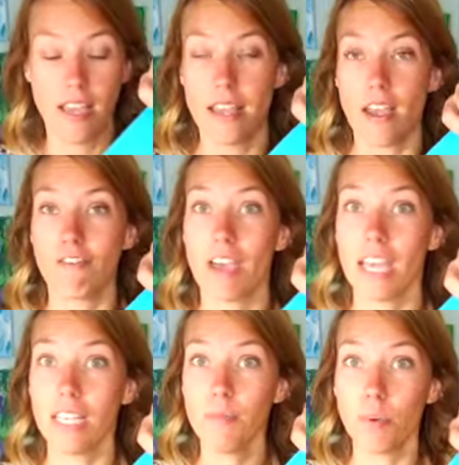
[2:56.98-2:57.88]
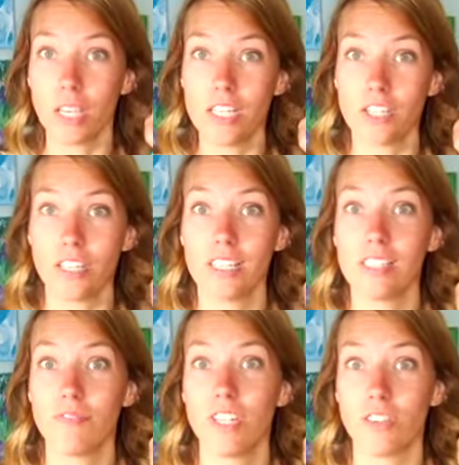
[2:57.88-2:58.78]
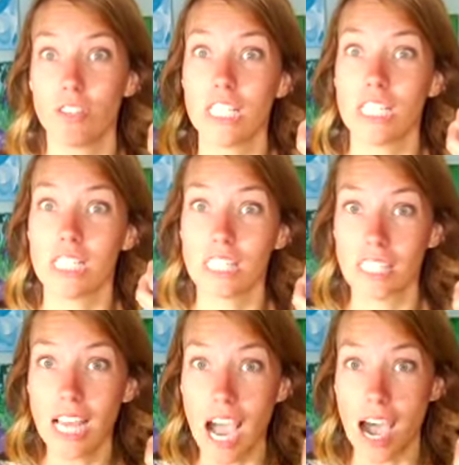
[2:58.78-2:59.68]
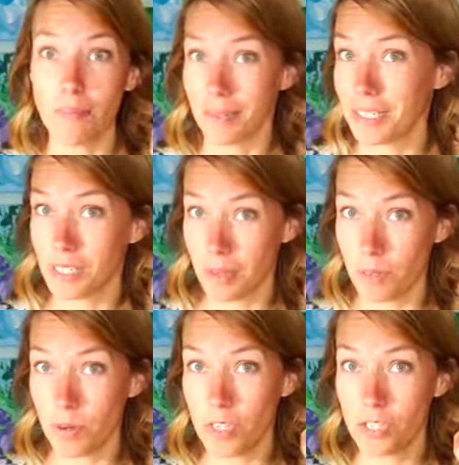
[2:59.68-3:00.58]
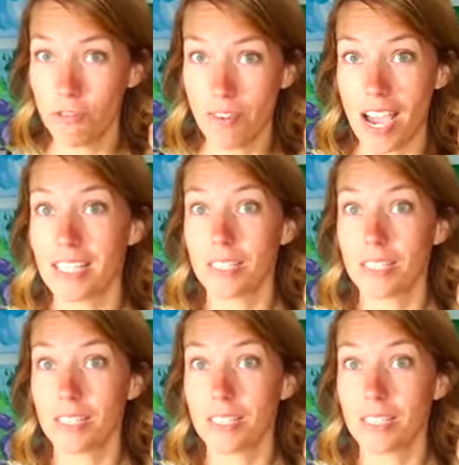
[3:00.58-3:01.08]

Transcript: Now if any point during this video you need to stop because I'm going too fast,